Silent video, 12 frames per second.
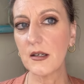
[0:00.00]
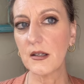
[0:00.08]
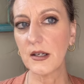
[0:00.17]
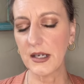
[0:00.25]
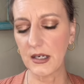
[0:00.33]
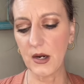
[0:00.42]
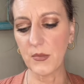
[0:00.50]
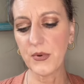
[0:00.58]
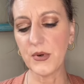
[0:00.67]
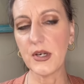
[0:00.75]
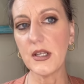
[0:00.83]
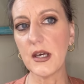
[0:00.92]
Look at how
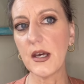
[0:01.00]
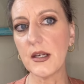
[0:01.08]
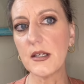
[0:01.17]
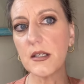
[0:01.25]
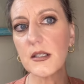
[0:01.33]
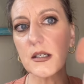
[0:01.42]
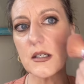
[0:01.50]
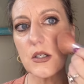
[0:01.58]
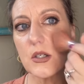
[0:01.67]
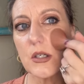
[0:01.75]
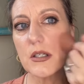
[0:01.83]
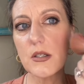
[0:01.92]
pretty that is.
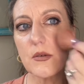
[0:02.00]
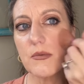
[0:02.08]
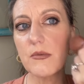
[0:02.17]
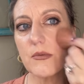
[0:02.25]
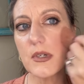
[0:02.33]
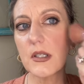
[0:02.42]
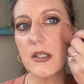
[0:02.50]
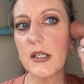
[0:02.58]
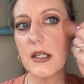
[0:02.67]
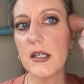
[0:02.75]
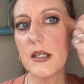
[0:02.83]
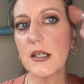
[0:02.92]
It's just
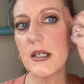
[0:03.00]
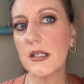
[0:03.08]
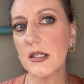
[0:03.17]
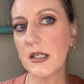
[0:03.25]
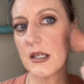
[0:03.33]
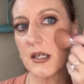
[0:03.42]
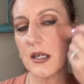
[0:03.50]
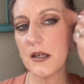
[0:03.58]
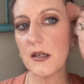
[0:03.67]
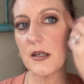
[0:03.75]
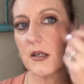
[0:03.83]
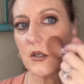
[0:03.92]
really easy
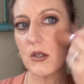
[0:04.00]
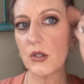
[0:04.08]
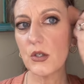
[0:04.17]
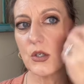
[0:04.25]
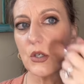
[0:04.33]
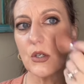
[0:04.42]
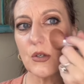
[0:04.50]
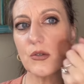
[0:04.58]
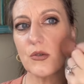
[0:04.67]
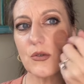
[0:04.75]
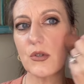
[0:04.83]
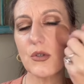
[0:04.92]
to
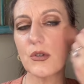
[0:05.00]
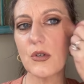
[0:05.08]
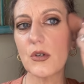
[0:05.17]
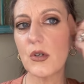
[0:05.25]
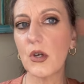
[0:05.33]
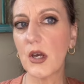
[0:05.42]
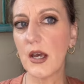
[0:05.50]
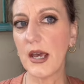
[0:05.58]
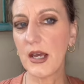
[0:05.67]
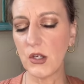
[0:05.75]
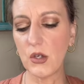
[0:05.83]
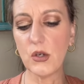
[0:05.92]
use,
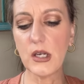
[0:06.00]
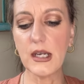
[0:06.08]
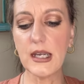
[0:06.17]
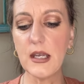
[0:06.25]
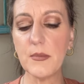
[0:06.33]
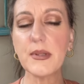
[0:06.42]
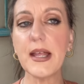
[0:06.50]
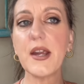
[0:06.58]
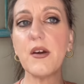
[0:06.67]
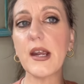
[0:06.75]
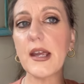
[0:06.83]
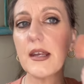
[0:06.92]
and you can keep
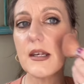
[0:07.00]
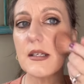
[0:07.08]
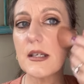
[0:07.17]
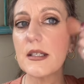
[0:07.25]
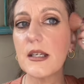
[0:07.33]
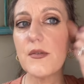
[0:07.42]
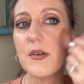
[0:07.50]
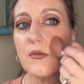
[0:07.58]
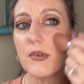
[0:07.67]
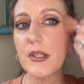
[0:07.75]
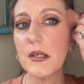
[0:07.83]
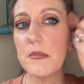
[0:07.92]
layering it, and it doesn't even
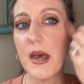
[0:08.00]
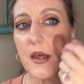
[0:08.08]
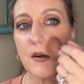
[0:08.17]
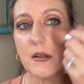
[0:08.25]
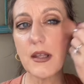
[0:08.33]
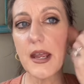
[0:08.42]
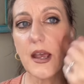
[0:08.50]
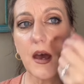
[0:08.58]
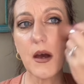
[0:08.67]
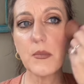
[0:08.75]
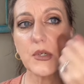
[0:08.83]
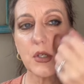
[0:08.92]
really matter like
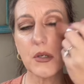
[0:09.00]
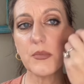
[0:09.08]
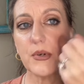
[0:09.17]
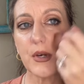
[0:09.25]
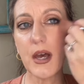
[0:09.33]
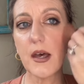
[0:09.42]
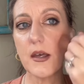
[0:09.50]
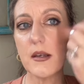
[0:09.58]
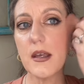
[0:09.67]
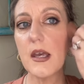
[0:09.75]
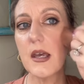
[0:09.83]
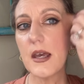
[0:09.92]
how much you put on.
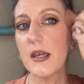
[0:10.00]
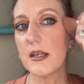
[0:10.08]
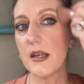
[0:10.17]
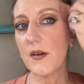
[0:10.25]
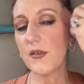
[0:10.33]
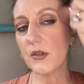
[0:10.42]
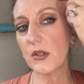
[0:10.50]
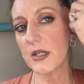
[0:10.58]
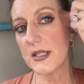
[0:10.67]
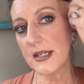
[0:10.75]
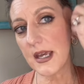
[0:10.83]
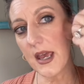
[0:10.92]
It never
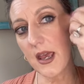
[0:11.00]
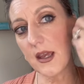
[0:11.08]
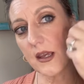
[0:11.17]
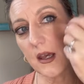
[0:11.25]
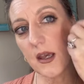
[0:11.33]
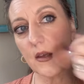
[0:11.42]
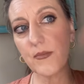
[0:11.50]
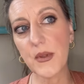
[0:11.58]
looks cakey.